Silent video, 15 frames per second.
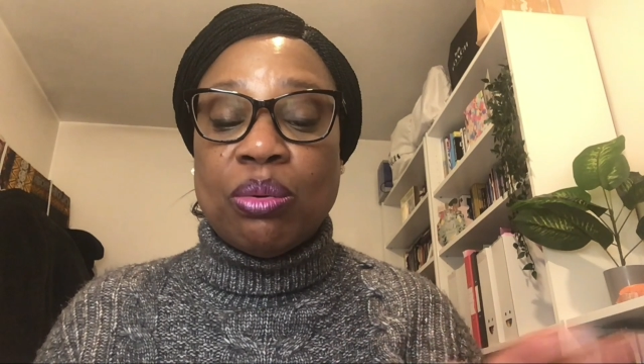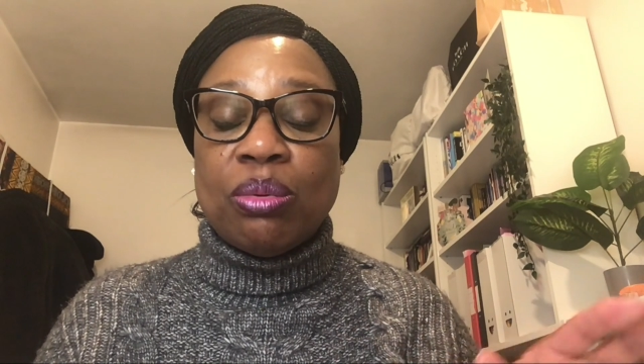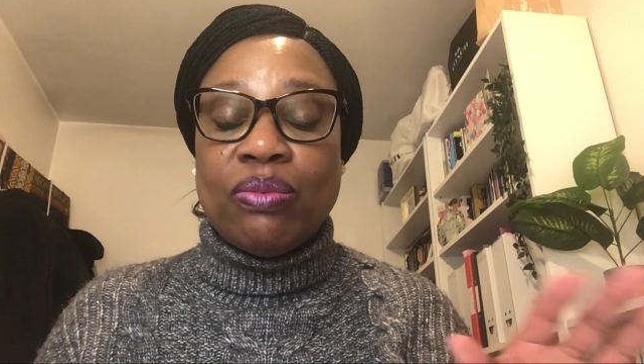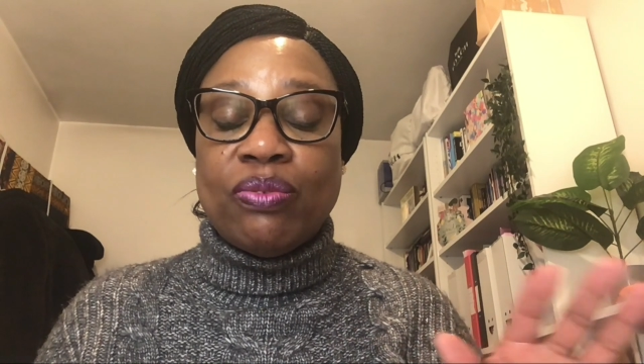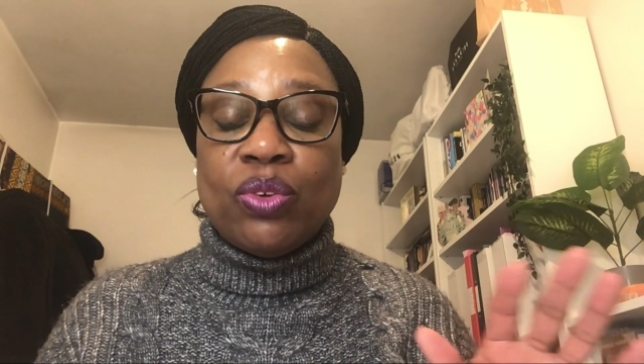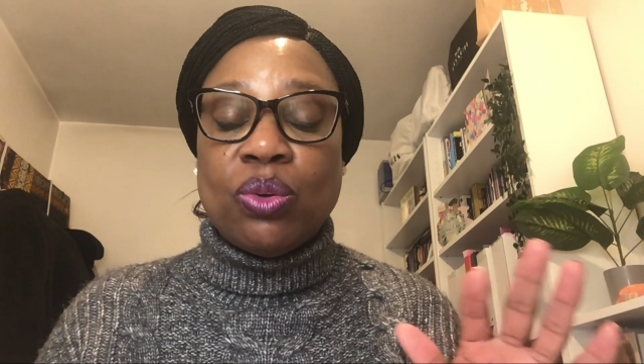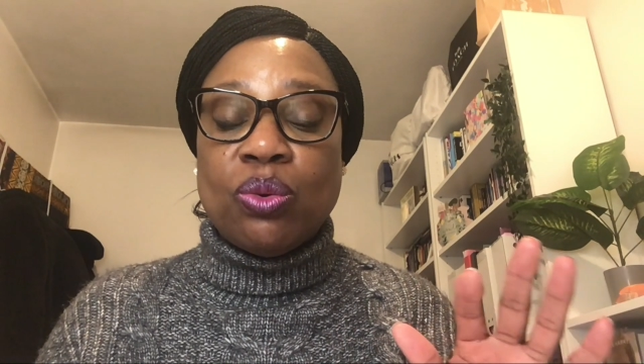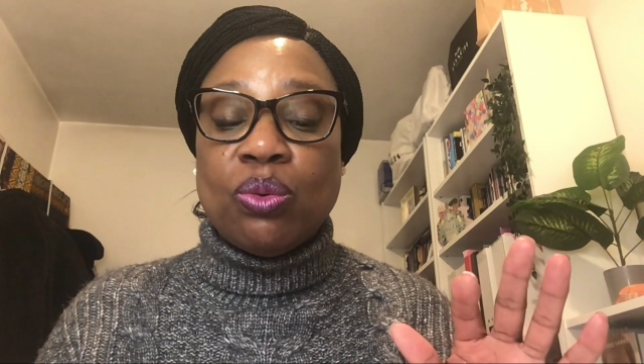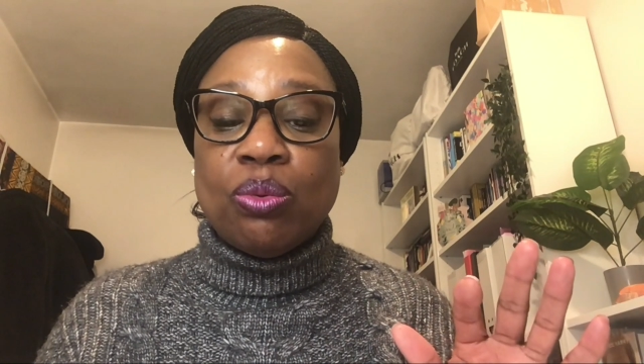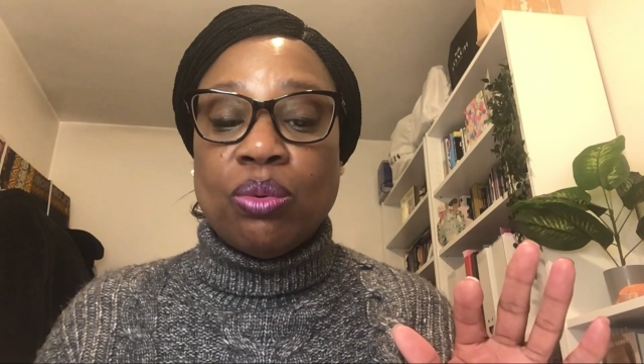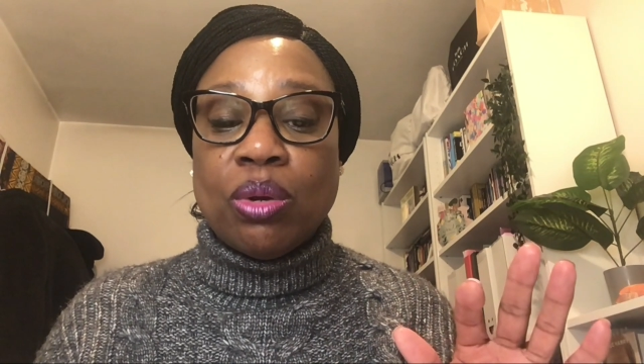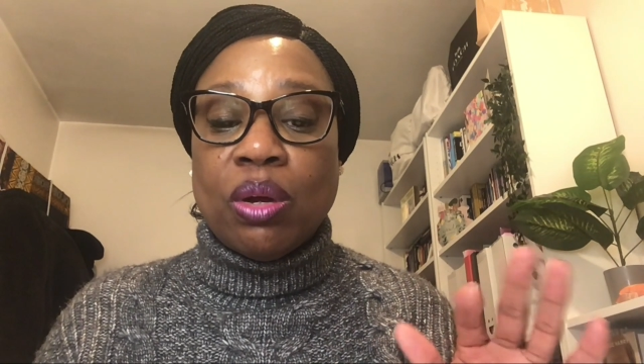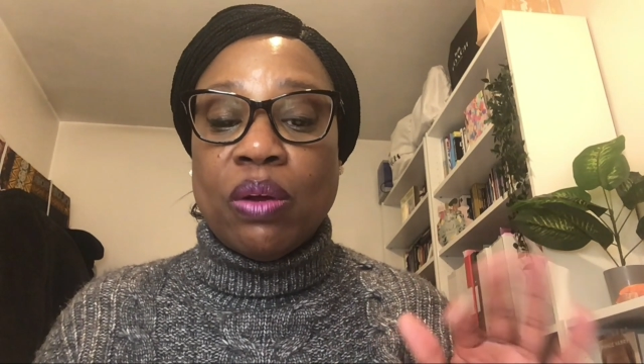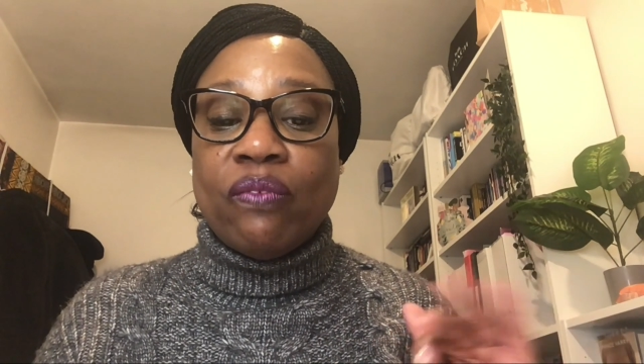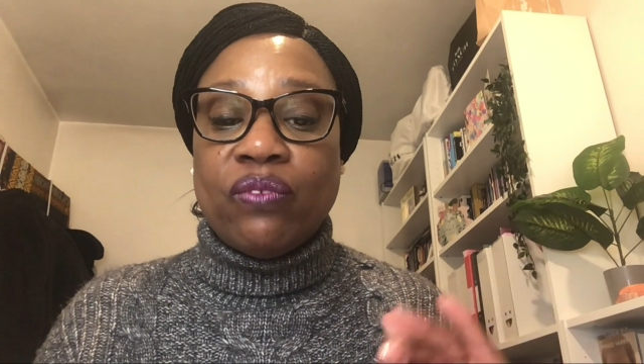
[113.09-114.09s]
review
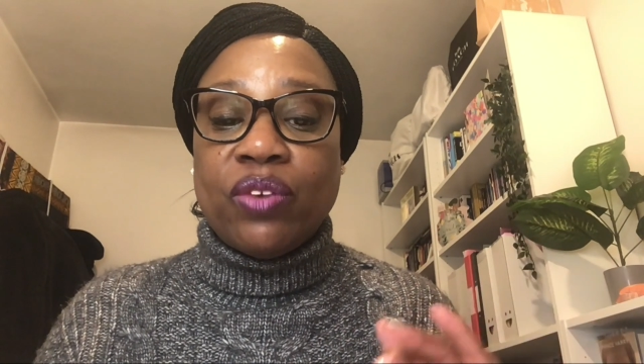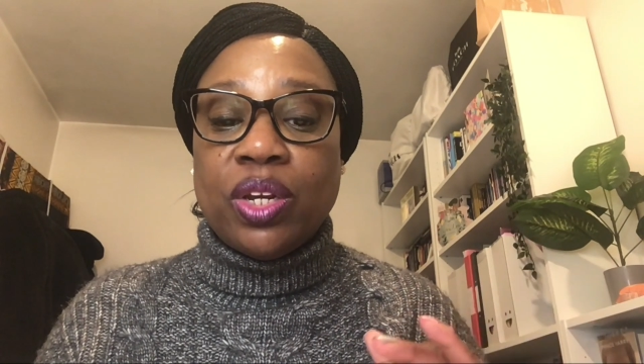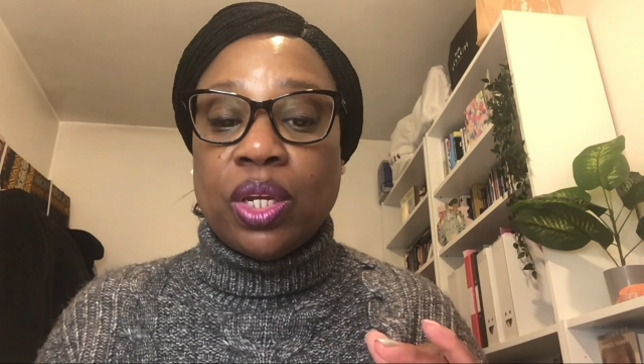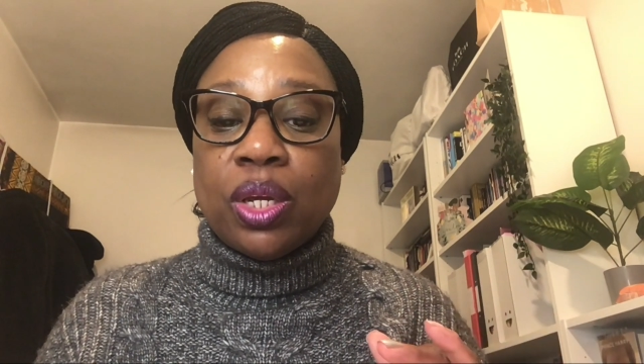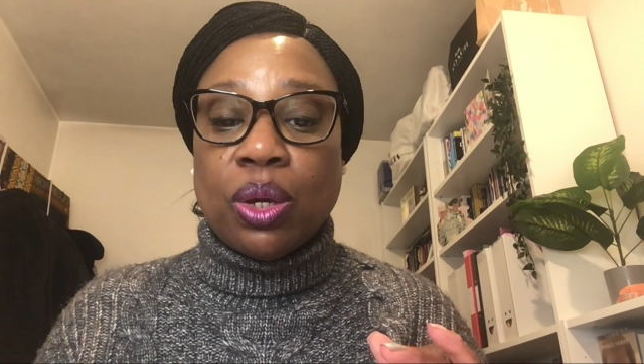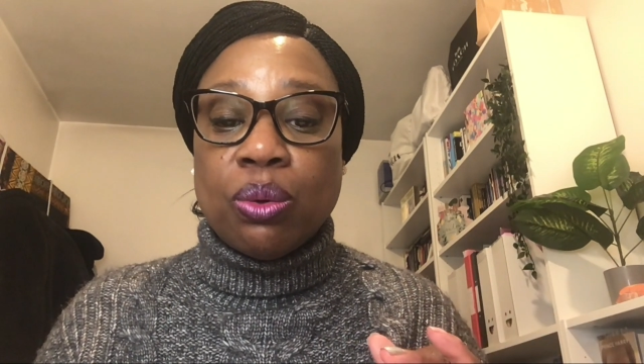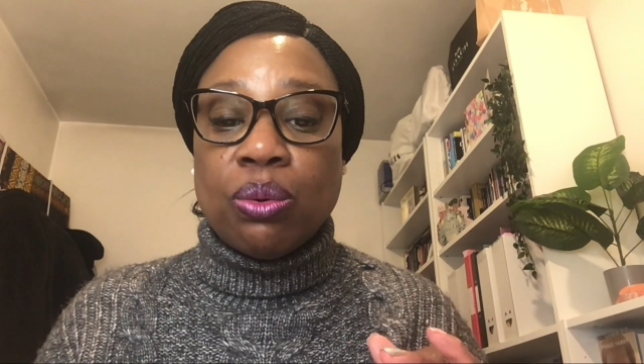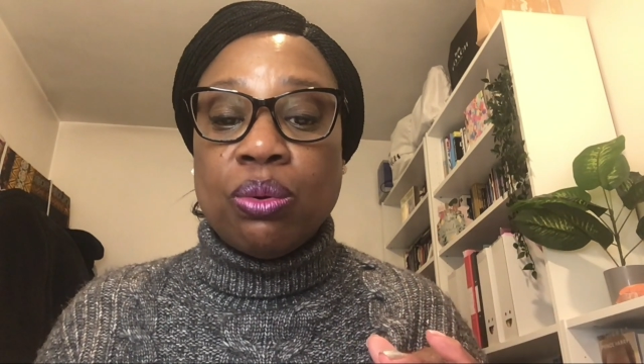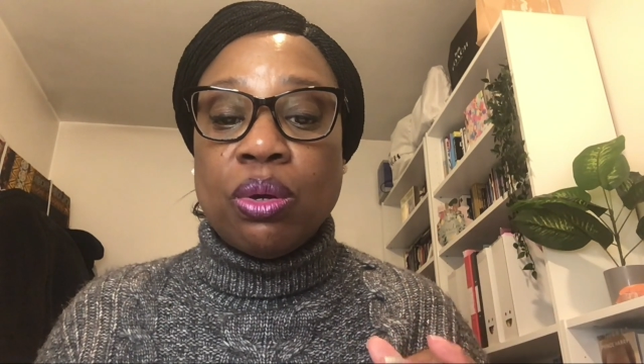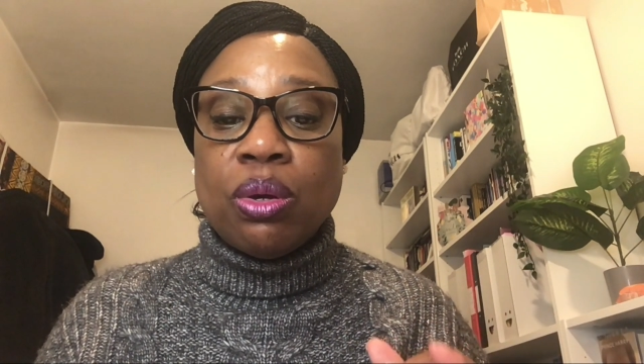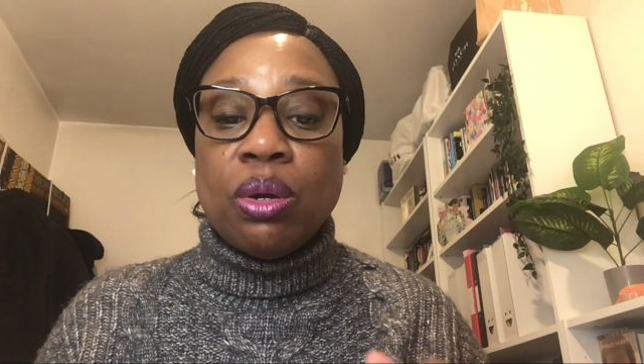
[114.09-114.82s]
video,